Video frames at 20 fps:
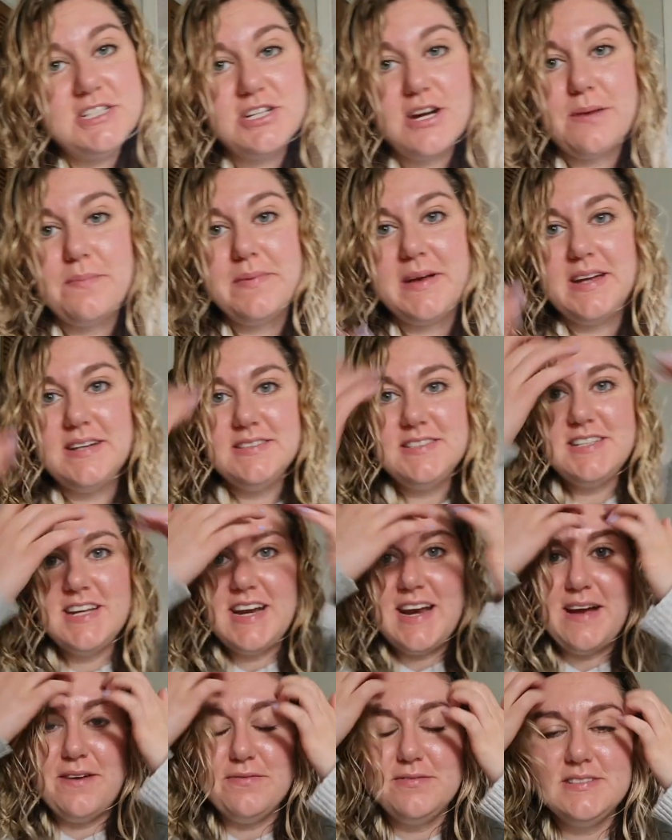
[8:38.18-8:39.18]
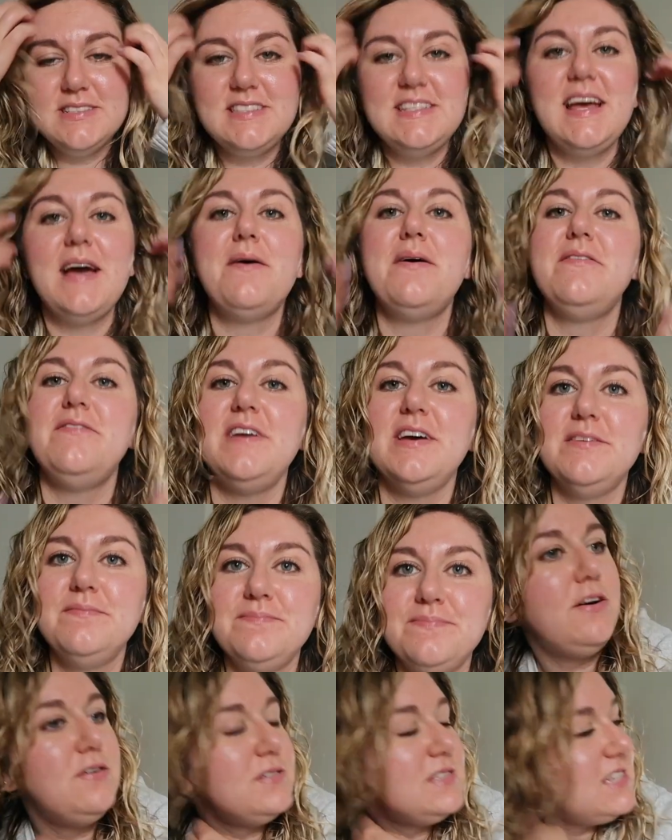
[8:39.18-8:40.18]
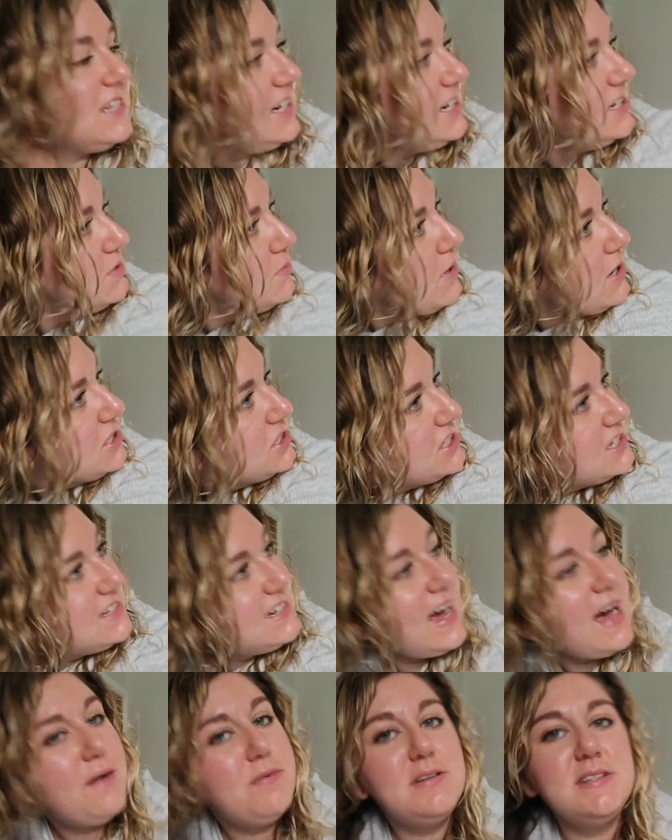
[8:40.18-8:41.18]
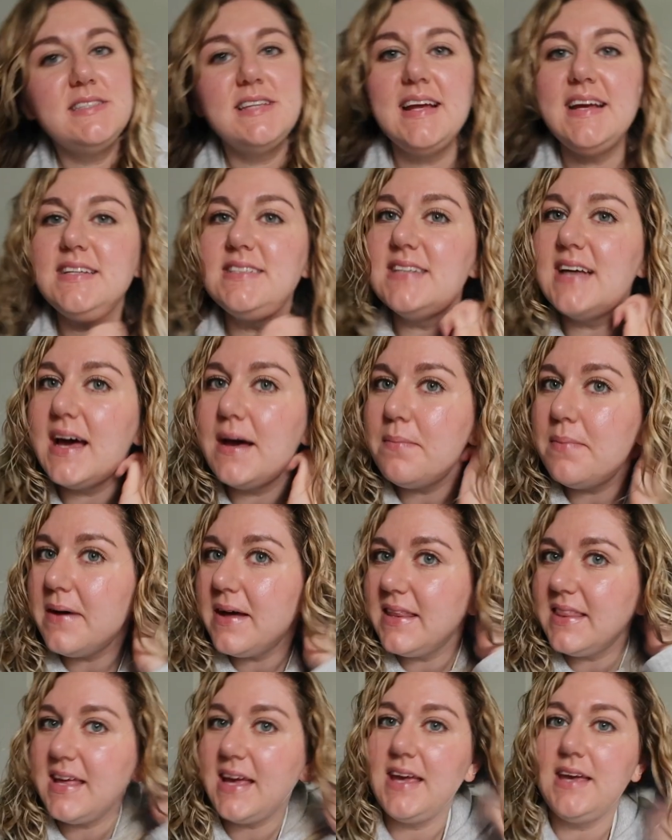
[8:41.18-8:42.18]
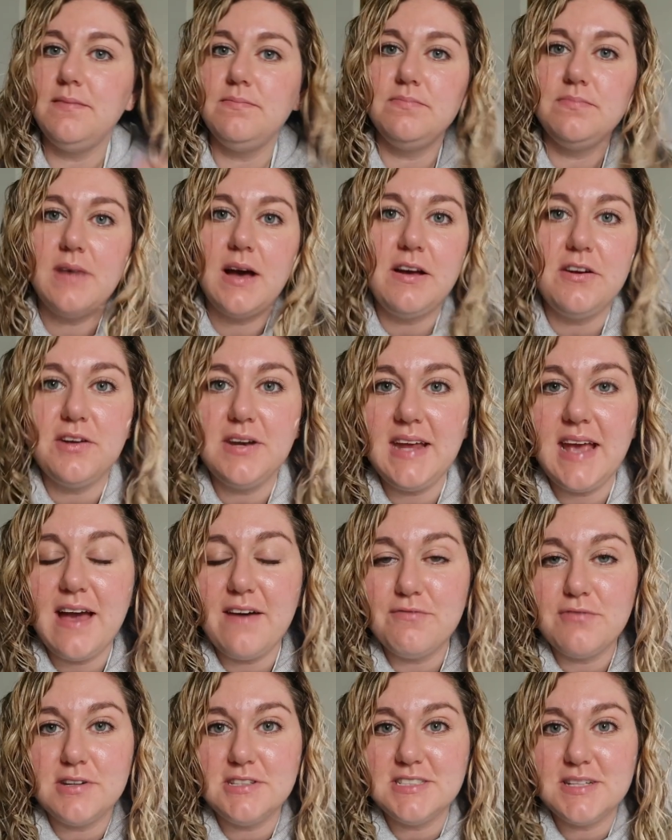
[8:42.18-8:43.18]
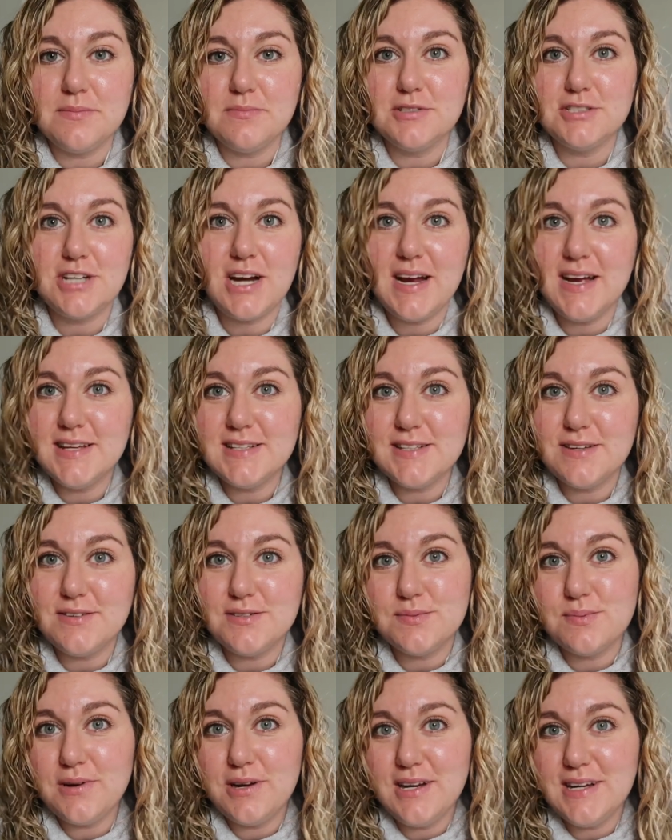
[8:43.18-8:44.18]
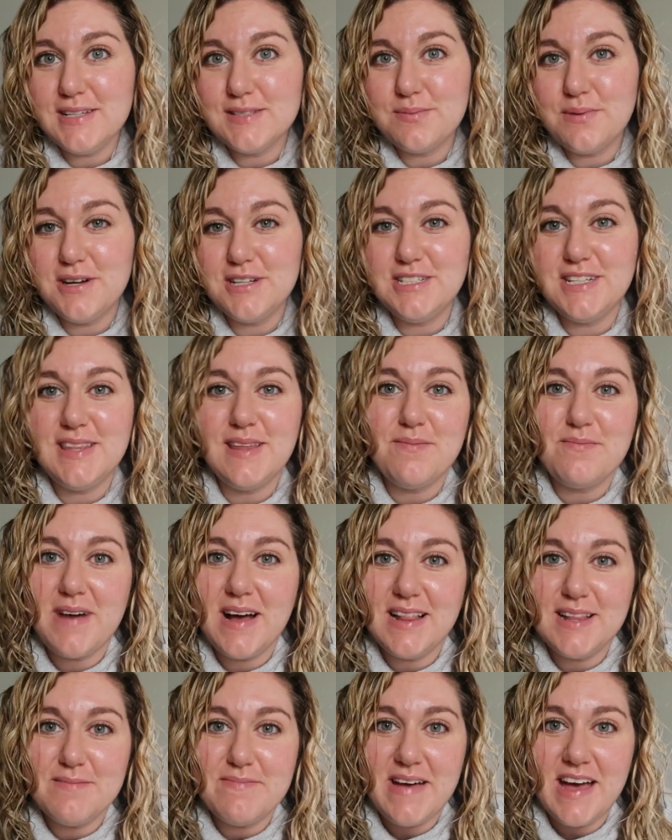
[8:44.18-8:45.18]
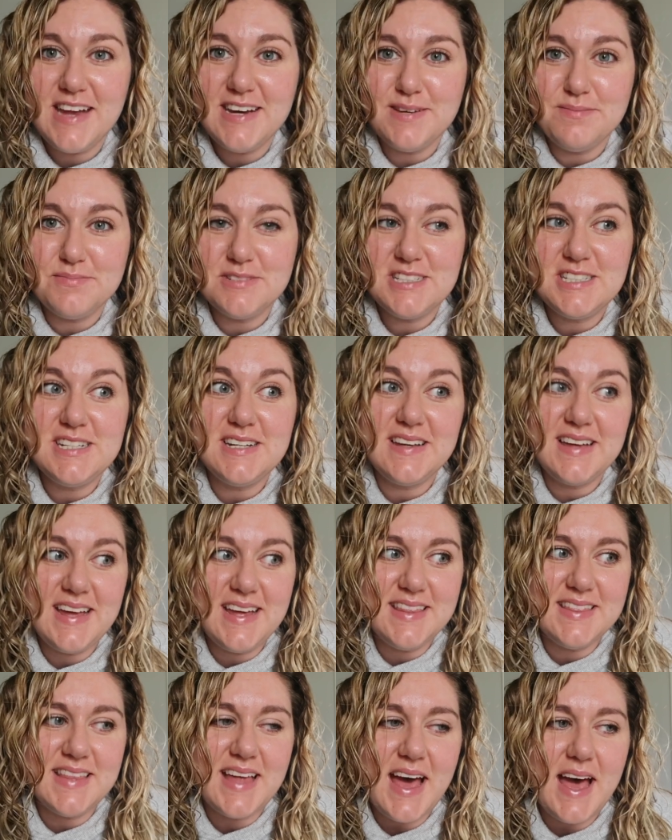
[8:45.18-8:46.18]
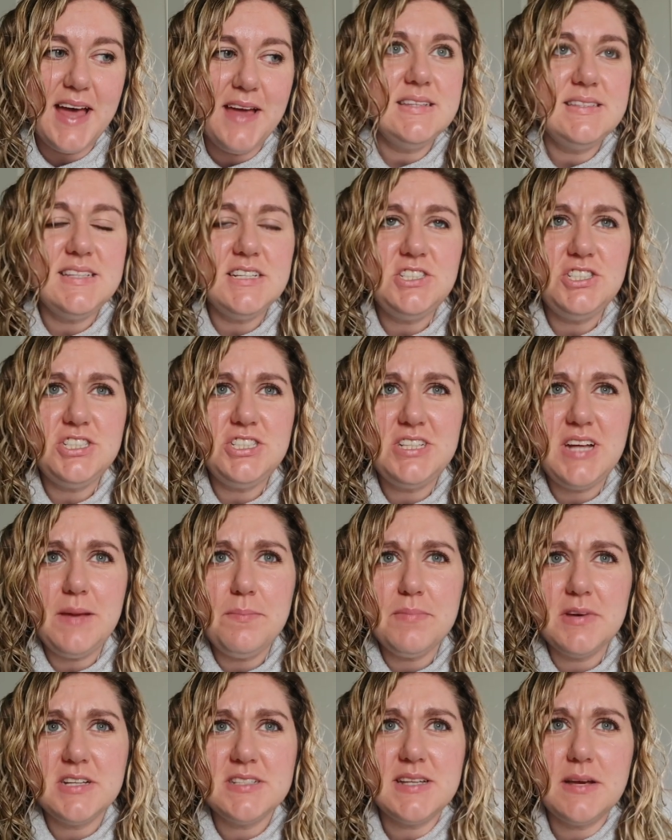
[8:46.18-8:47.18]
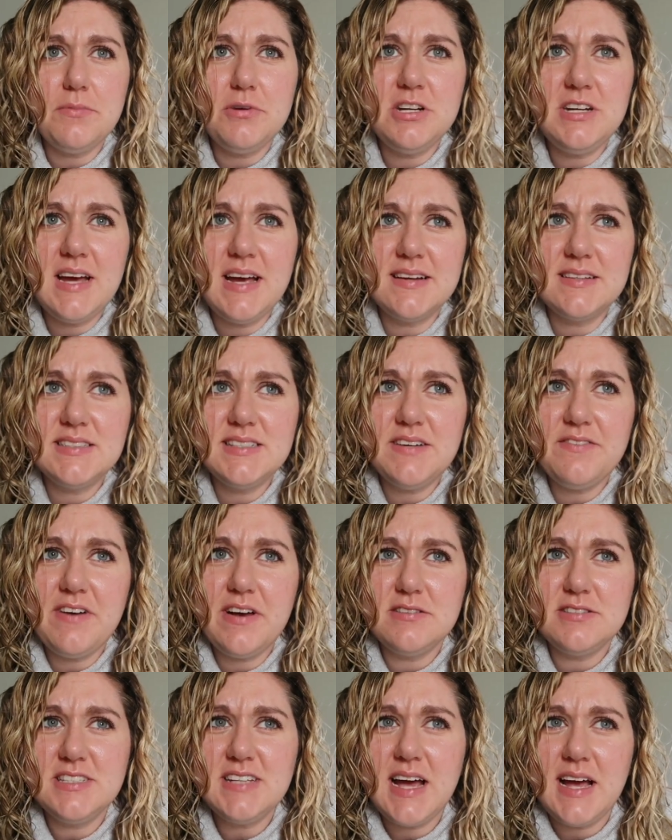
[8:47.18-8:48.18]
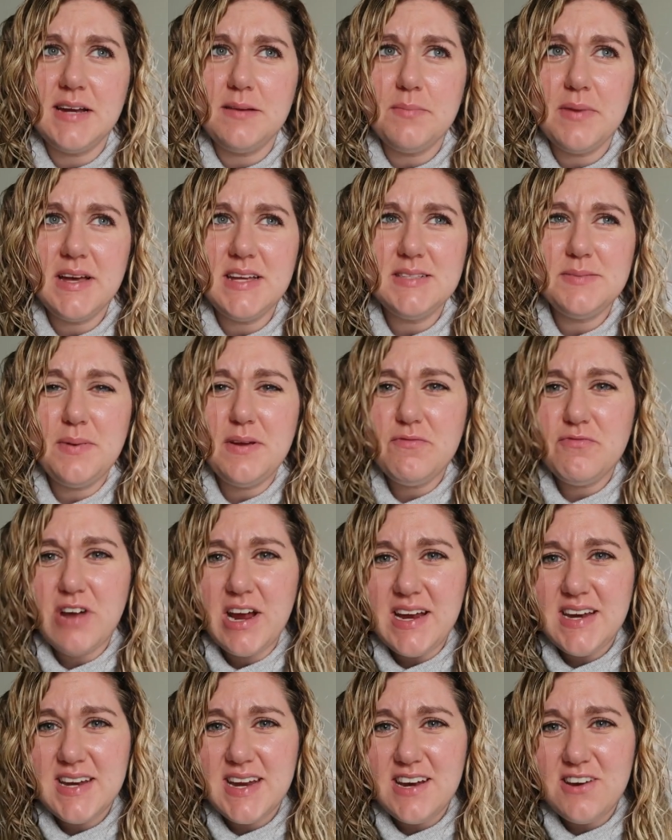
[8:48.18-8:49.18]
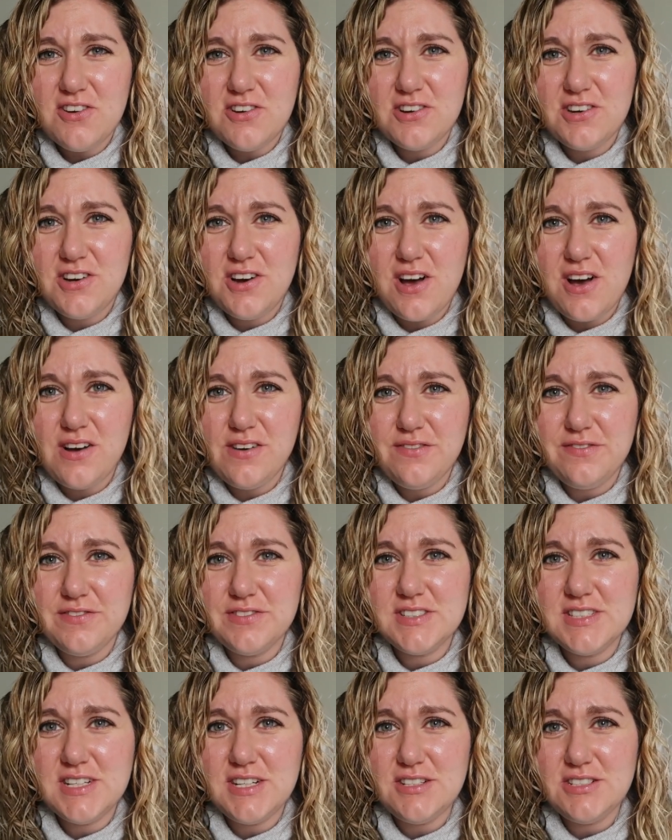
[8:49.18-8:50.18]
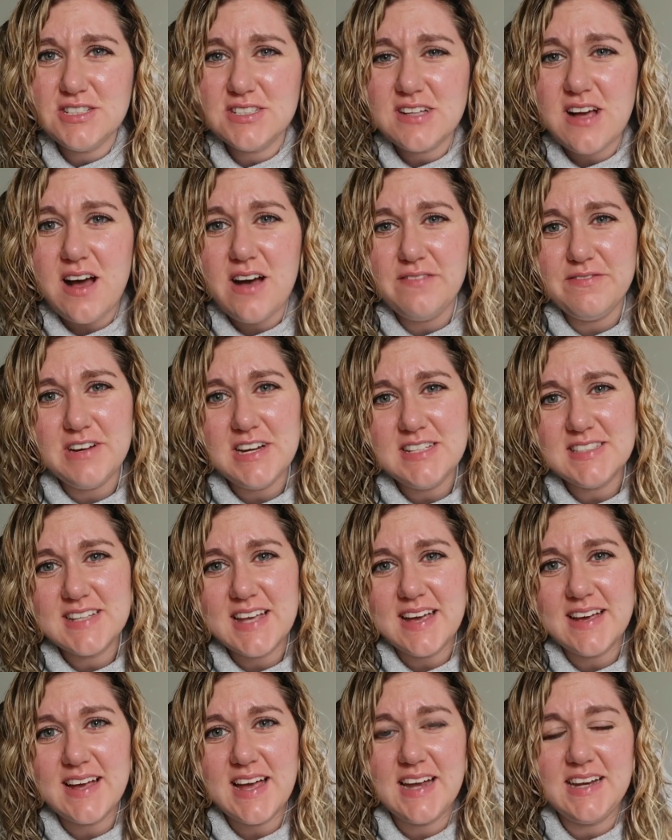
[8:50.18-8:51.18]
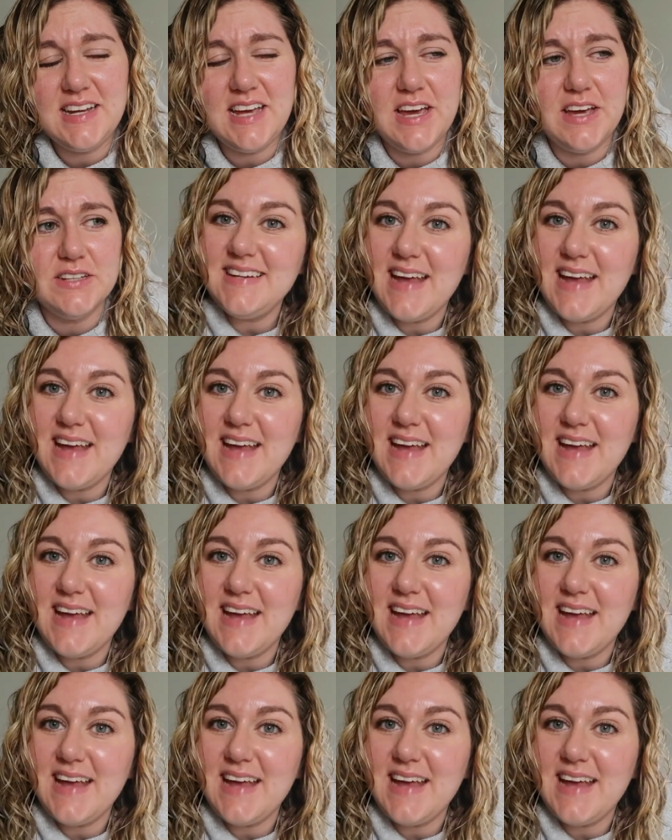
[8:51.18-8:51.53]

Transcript: shopping. Don't know, we'll see how I feel. I also need to wash the towels later, but I only have one tumble dryer, so it was pointless washing them while the bedding was still in there. It's such a shame because I would hang stuff outside, but it's been raining on and off, so you just can't risk it, can you?